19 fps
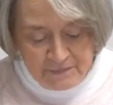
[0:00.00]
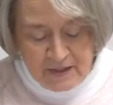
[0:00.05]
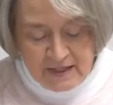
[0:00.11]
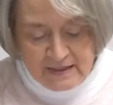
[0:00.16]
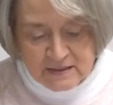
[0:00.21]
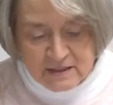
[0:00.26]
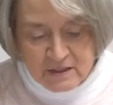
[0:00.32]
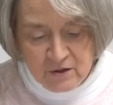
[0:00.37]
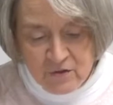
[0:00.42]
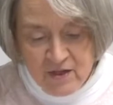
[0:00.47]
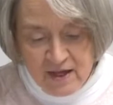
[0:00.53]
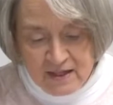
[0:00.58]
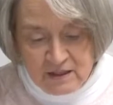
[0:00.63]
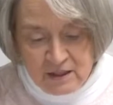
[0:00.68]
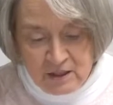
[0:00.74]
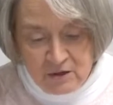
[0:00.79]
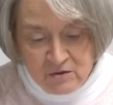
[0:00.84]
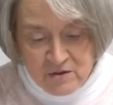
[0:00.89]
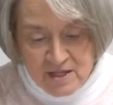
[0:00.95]
So they
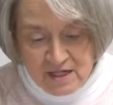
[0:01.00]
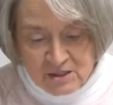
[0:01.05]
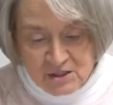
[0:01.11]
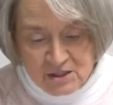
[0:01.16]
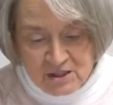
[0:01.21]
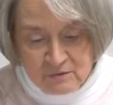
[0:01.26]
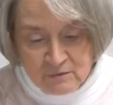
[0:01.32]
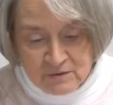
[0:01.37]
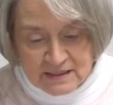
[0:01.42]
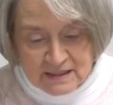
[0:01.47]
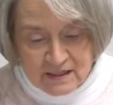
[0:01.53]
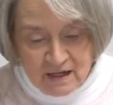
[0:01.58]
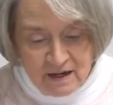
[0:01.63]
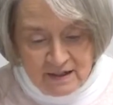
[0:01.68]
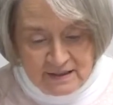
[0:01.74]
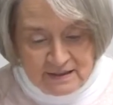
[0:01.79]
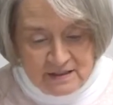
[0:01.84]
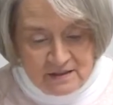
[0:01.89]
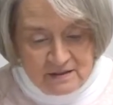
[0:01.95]
knew that she was
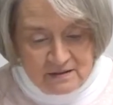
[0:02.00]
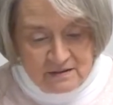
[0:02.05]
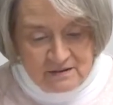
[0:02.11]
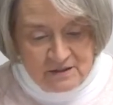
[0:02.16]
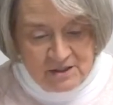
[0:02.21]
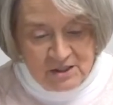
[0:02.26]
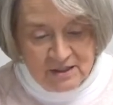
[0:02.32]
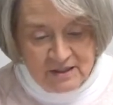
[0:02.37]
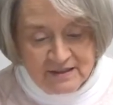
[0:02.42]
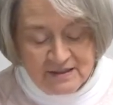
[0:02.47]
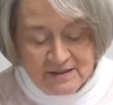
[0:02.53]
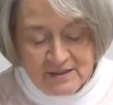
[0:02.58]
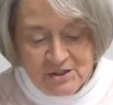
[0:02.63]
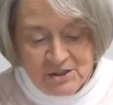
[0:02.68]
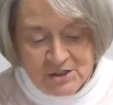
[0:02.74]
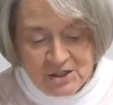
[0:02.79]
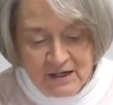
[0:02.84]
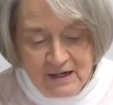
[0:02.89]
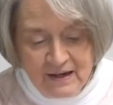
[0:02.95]
God's
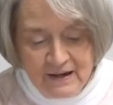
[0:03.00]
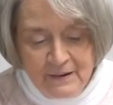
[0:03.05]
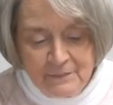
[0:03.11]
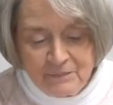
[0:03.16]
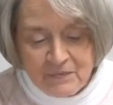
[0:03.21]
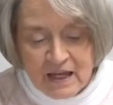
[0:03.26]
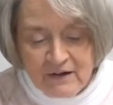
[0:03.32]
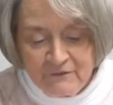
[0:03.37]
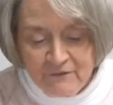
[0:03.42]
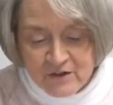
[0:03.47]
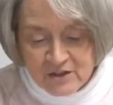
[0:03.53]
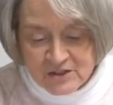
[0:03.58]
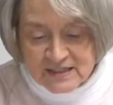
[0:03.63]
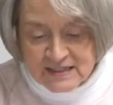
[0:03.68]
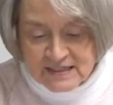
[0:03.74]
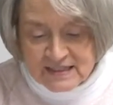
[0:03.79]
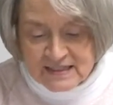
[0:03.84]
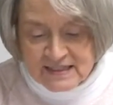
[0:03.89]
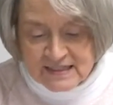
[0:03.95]
judge. And
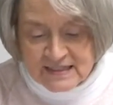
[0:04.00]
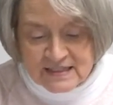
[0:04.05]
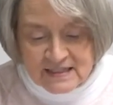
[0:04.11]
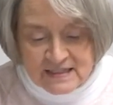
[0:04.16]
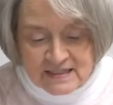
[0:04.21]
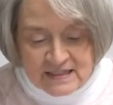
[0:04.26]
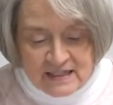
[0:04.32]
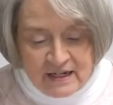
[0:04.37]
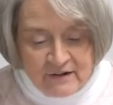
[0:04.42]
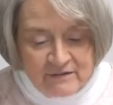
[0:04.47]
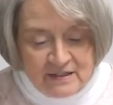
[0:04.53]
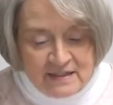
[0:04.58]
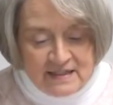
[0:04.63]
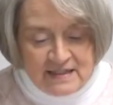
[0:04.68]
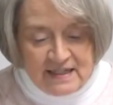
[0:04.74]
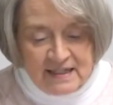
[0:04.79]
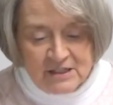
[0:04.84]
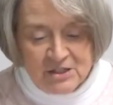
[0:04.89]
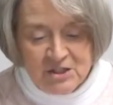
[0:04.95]
verses 6 and 7
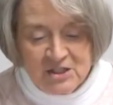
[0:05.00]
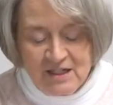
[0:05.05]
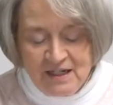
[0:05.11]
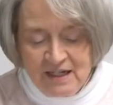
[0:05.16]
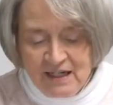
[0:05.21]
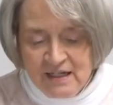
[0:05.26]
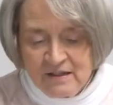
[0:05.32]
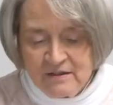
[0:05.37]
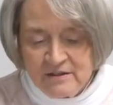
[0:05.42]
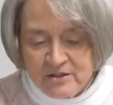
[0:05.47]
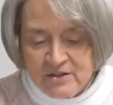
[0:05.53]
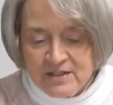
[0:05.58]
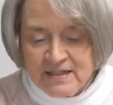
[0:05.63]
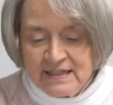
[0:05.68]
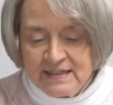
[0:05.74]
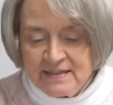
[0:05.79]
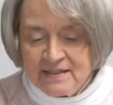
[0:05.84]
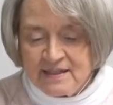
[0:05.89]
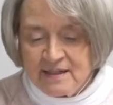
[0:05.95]
says she either
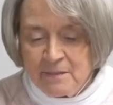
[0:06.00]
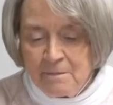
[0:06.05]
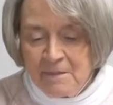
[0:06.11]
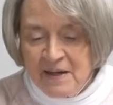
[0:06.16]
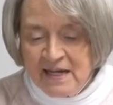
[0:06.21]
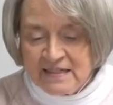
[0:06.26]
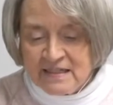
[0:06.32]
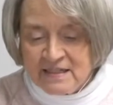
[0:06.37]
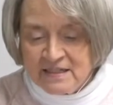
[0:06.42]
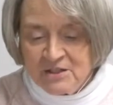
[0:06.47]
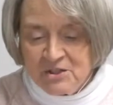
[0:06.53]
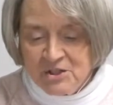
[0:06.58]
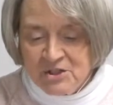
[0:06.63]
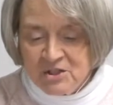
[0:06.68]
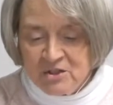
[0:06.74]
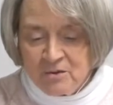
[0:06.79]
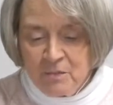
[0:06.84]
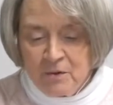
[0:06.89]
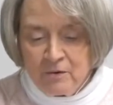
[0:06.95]
sends a message
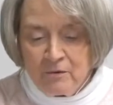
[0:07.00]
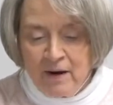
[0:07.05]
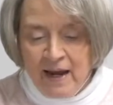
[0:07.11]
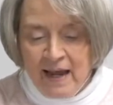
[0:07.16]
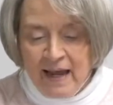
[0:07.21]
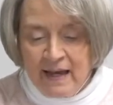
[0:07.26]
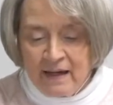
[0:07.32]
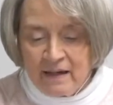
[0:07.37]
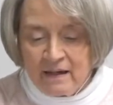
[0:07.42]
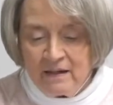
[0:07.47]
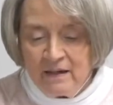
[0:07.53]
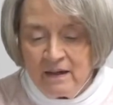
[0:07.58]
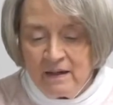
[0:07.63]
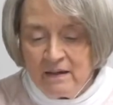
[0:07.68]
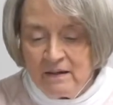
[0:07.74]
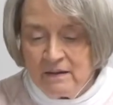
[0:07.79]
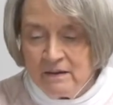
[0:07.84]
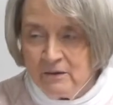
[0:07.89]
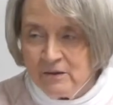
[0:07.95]
to Barak,
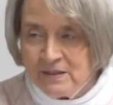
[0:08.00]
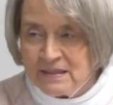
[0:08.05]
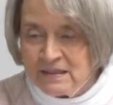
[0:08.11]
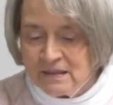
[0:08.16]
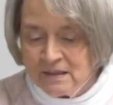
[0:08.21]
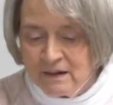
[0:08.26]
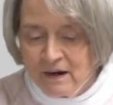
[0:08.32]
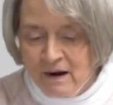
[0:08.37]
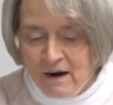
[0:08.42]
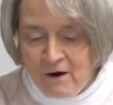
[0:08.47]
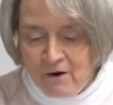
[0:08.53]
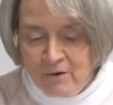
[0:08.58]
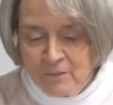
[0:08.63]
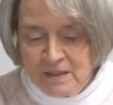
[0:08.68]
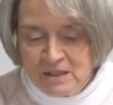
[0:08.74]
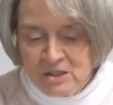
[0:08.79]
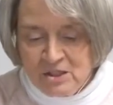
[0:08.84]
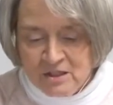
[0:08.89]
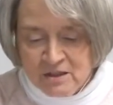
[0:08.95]
who is an
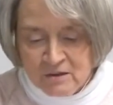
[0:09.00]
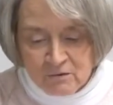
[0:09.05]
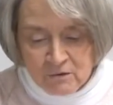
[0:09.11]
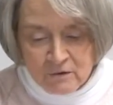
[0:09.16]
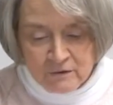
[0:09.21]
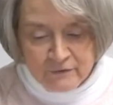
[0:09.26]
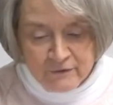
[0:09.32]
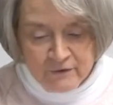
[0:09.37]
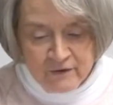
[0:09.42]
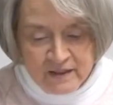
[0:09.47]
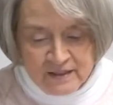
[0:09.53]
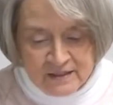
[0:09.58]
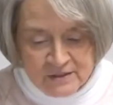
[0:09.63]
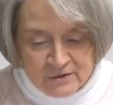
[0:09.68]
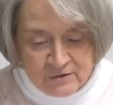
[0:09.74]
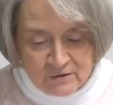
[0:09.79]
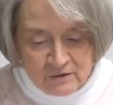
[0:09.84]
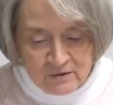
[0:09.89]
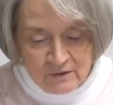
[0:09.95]
army general for
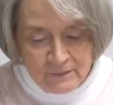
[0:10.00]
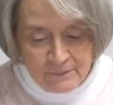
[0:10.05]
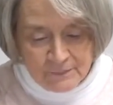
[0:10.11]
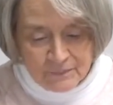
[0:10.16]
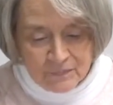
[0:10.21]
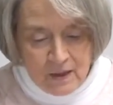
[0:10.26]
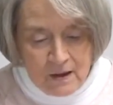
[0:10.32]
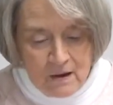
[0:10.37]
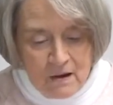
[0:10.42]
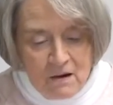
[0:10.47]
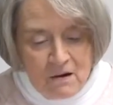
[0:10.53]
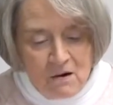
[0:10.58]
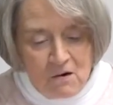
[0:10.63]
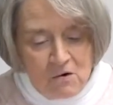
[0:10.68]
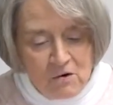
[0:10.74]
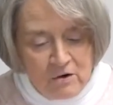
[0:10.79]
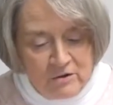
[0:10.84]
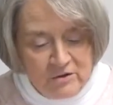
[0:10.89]
Israel, or